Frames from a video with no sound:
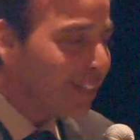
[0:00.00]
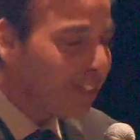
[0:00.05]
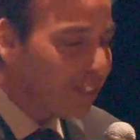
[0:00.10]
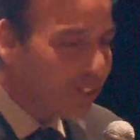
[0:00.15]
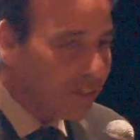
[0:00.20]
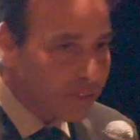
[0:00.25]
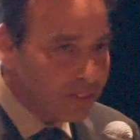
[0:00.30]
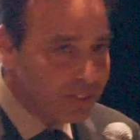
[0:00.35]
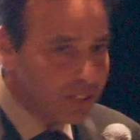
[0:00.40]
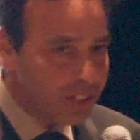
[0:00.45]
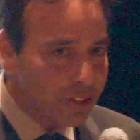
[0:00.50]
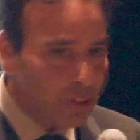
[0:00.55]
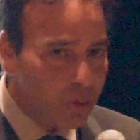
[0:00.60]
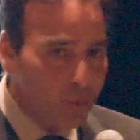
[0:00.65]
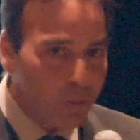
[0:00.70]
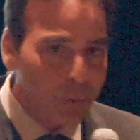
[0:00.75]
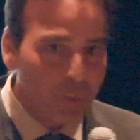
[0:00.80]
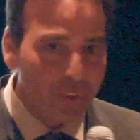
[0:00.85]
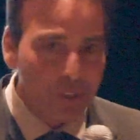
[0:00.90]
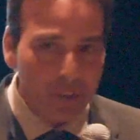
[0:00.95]
either
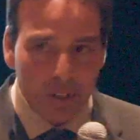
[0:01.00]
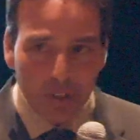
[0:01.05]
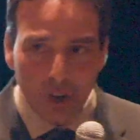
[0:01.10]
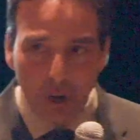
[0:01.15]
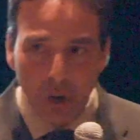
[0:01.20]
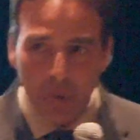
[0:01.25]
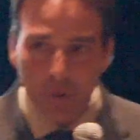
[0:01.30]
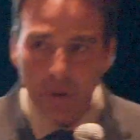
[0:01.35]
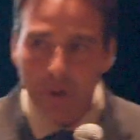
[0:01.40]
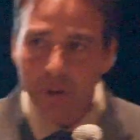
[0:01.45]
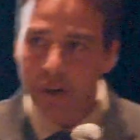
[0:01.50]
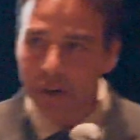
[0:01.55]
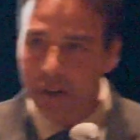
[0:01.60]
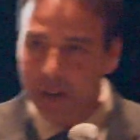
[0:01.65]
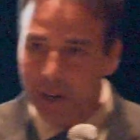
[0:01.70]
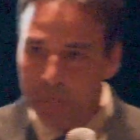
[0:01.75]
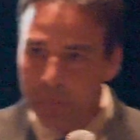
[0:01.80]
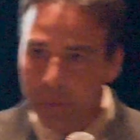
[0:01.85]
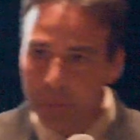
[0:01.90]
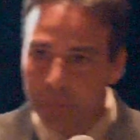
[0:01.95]
deal with the lower
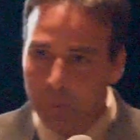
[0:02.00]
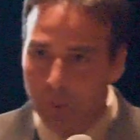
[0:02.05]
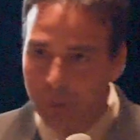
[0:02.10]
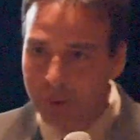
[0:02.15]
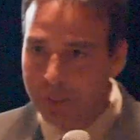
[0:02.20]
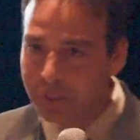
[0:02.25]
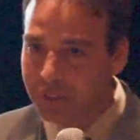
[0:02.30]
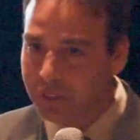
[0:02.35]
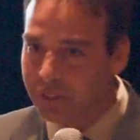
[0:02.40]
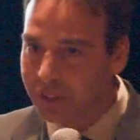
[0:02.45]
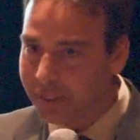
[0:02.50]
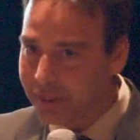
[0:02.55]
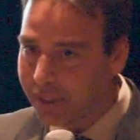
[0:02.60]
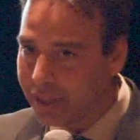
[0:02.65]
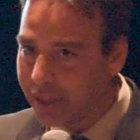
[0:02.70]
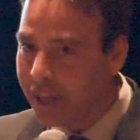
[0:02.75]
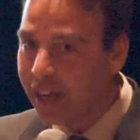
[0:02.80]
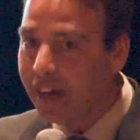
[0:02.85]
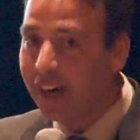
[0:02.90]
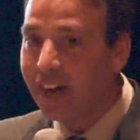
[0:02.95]
or upper
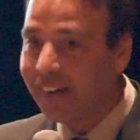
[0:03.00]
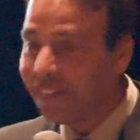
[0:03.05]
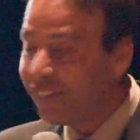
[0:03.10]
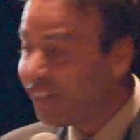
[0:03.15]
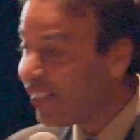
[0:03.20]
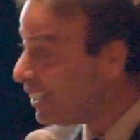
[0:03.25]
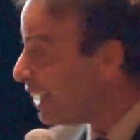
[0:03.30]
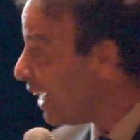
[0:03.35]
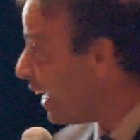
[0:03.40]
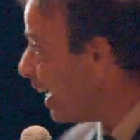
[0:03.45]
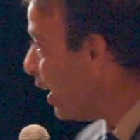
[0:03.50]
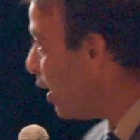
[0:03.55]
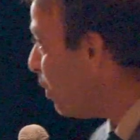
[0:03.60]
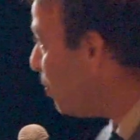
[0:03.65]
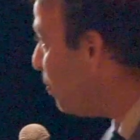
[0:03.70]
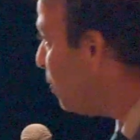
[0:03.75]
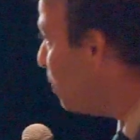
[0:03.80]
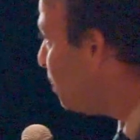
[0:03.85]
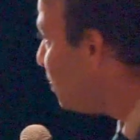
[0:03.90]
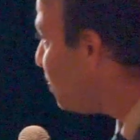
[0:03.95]
portion of the
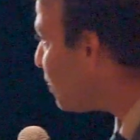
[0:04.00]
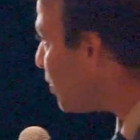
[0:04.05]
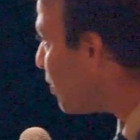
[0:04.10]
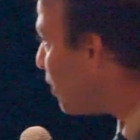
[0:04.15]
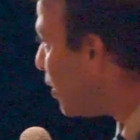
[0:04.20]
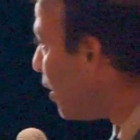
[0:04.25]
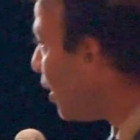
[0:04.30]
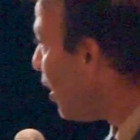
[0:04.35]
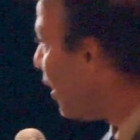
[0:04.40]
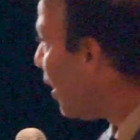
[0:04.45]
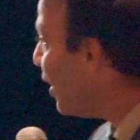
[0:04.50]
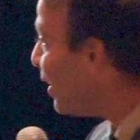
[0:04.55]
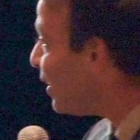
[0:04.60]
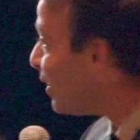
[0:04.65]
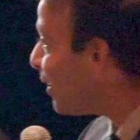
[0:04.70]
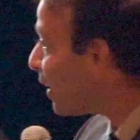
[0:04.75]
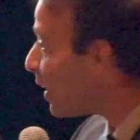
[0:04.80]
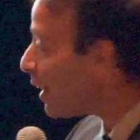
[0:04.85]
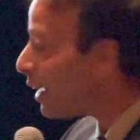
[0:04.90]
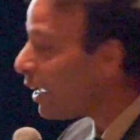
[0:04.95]
dam
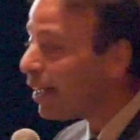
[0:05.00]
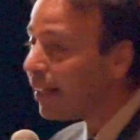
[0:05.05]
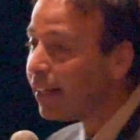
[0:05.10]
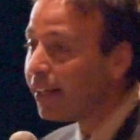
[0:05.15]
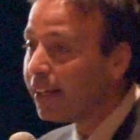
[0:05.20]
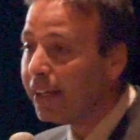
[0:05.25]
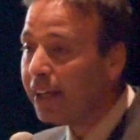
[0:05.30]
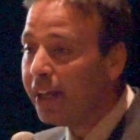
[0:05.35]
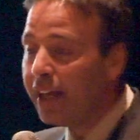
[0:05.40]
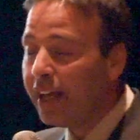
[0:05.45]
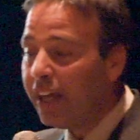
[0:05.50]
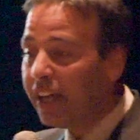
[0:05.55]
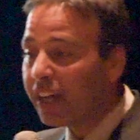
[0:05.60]
and decide?